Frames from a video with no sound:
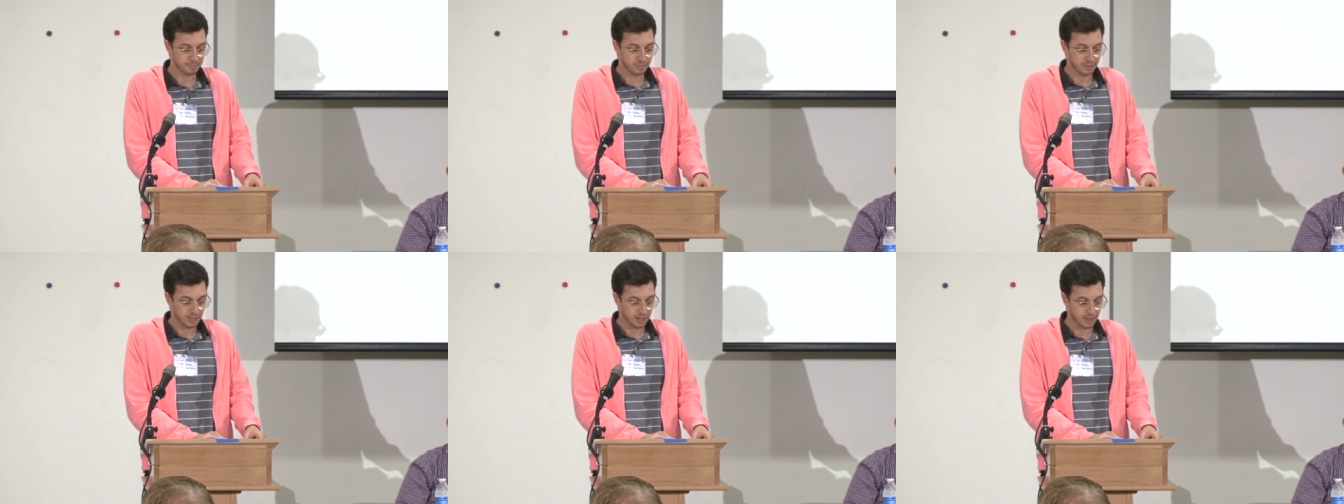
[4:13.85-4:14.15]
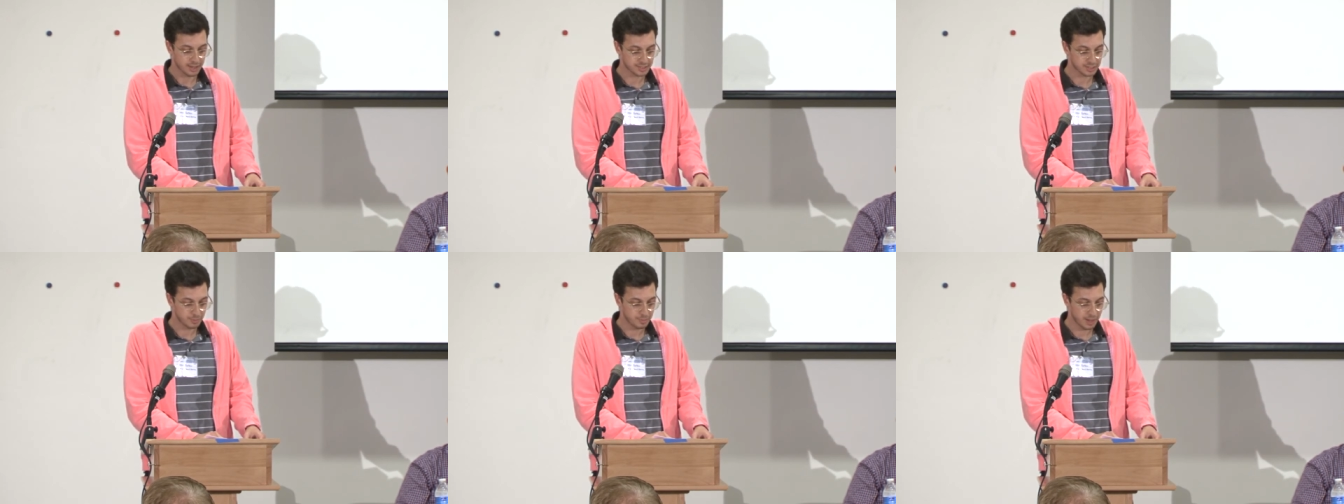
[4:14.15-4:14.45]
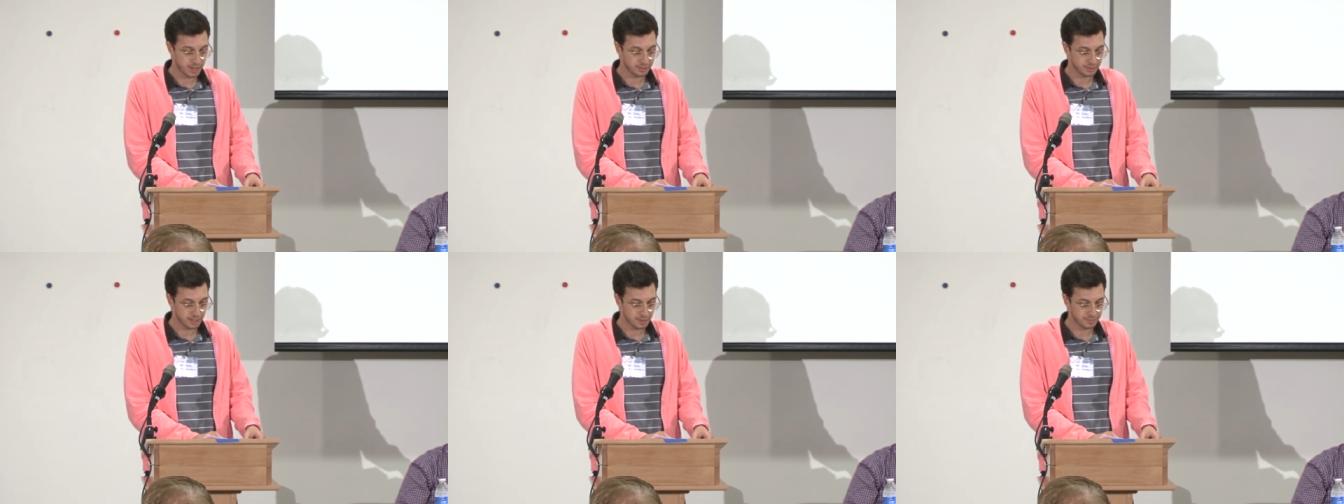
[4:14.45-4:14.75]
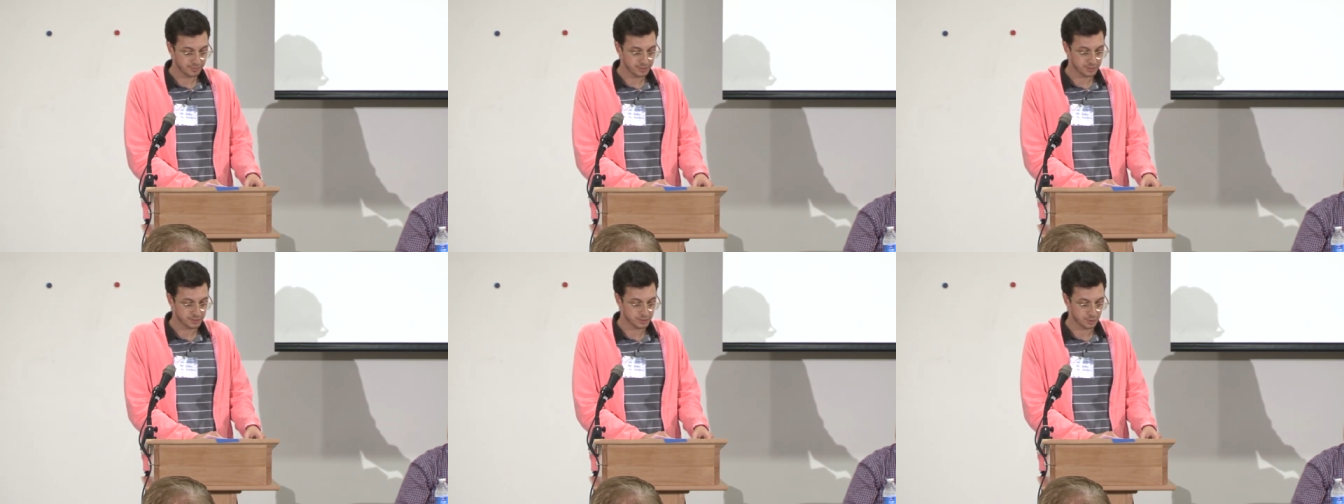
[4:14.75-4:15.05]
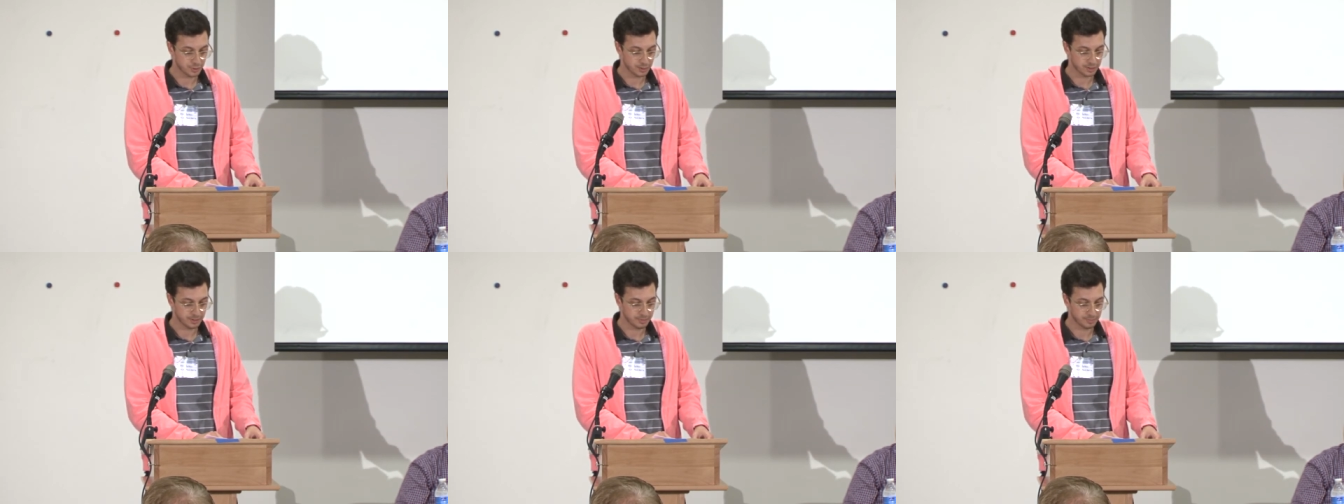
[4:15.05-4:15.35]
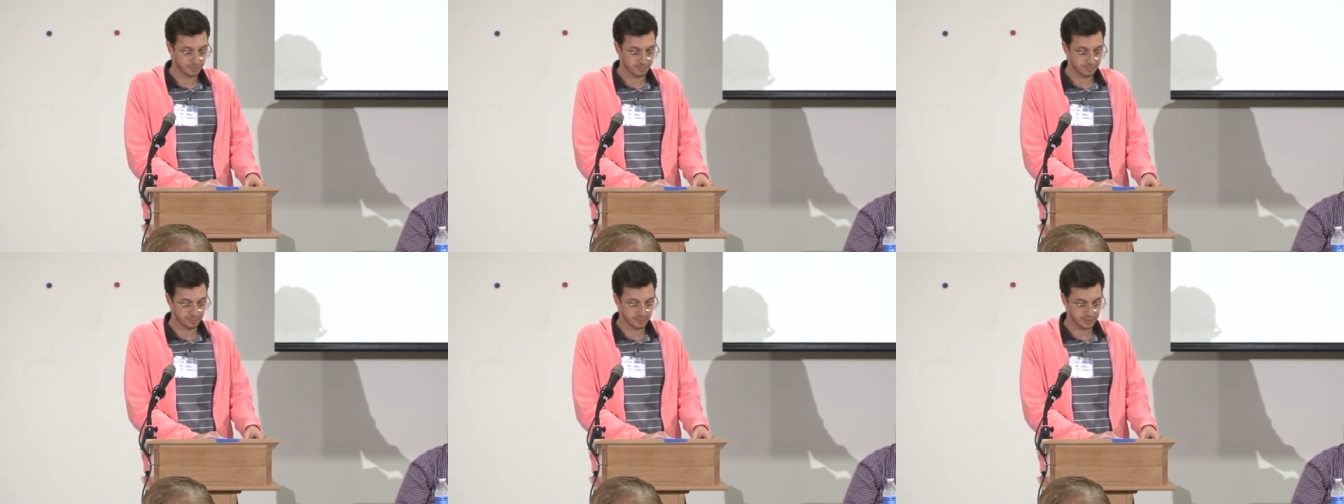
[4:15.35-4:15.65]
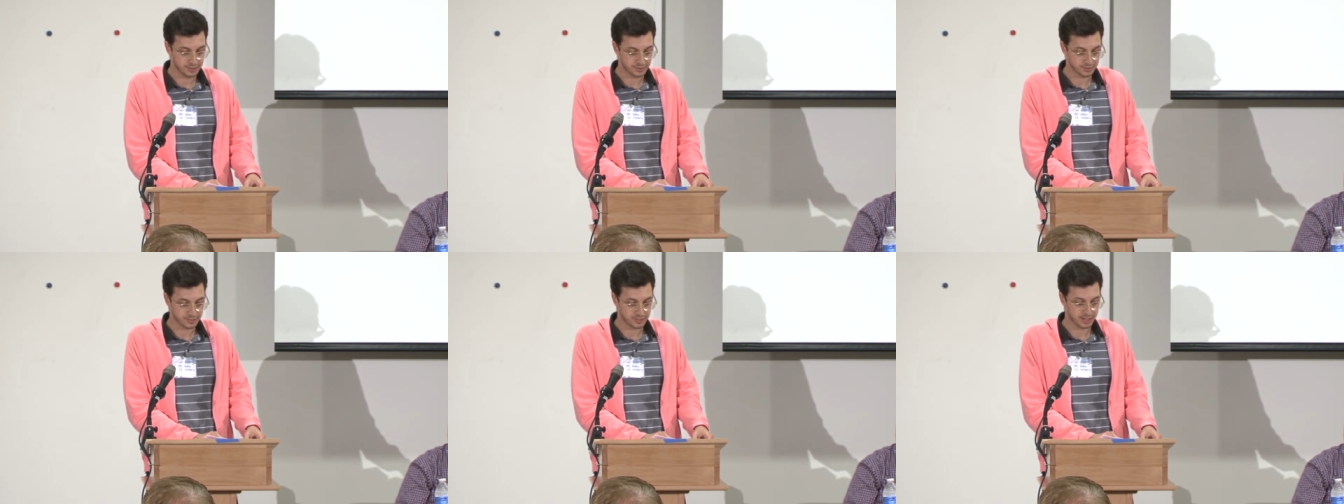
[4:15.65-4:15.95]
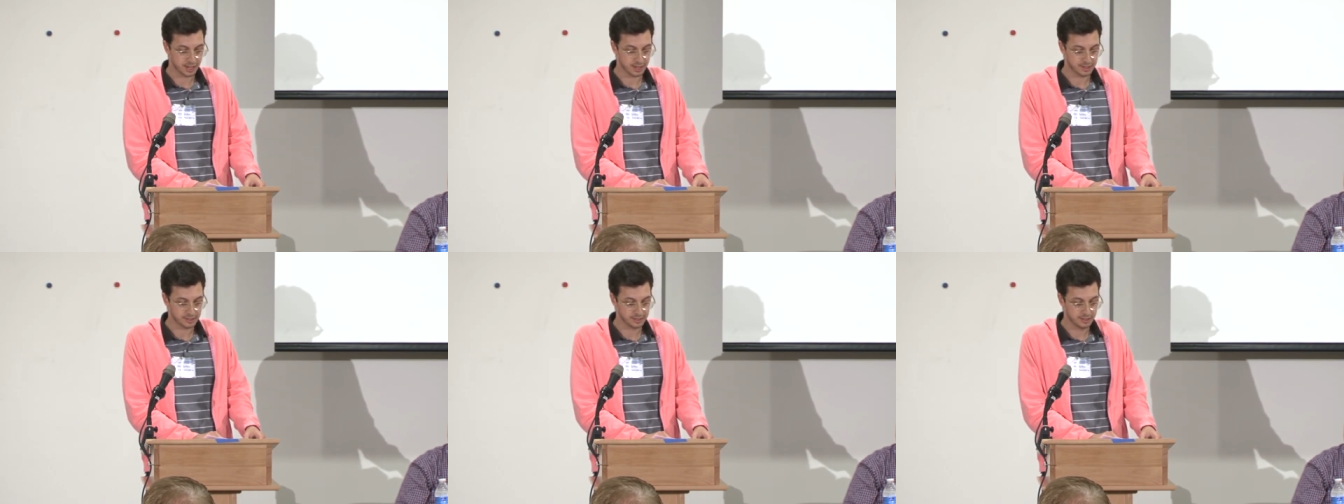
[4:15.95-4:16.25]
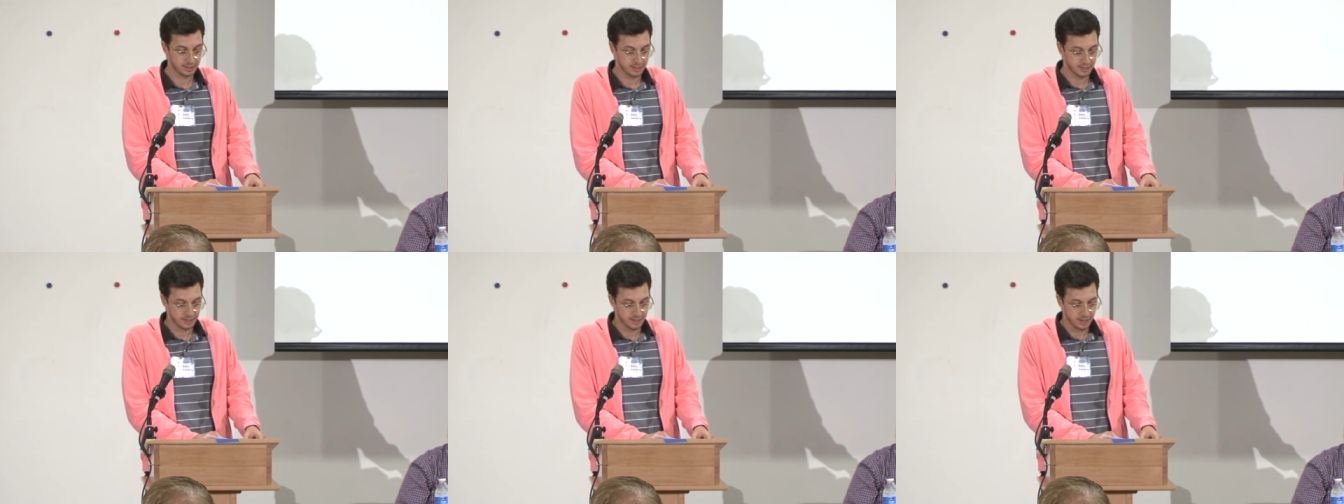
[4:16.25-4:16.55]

As the men left the store, Pinter said,